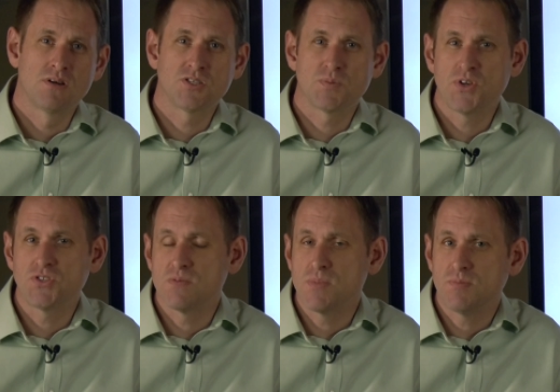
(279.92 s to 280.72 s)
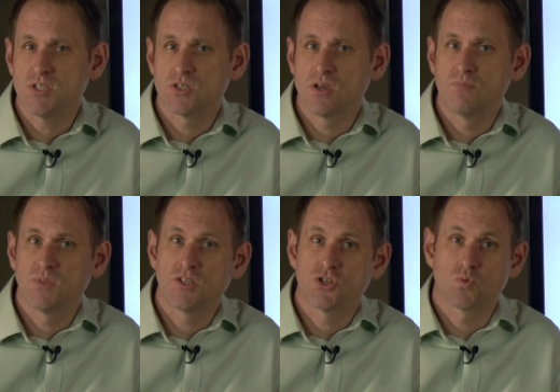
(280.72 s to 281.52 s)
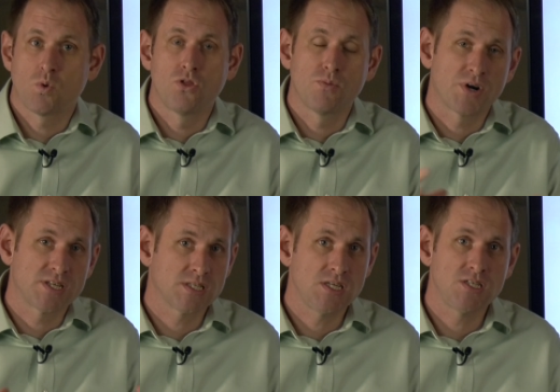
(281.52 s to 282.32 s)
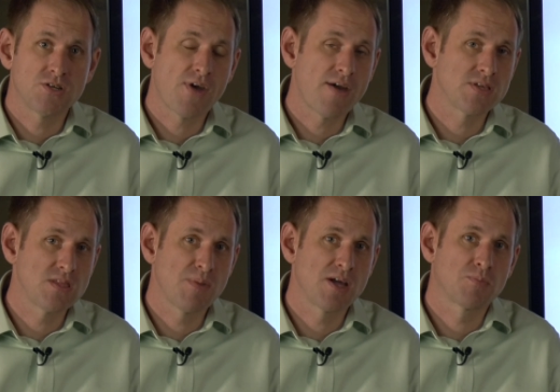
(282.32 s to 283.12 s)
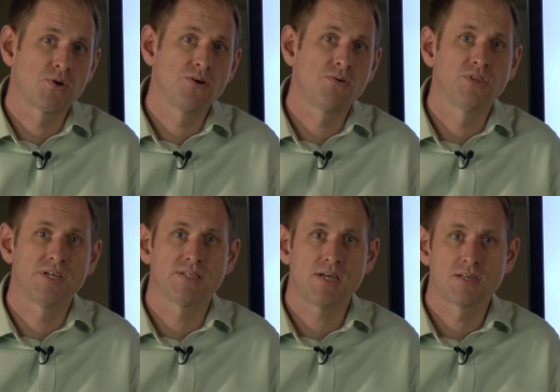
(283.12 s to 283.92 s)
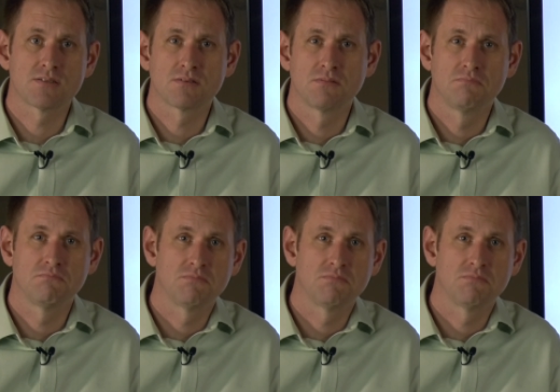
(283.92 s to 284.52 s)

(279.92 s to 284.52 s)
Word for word: I suppose there may be some, they just want the prestige of having the Mac Pro on their desk.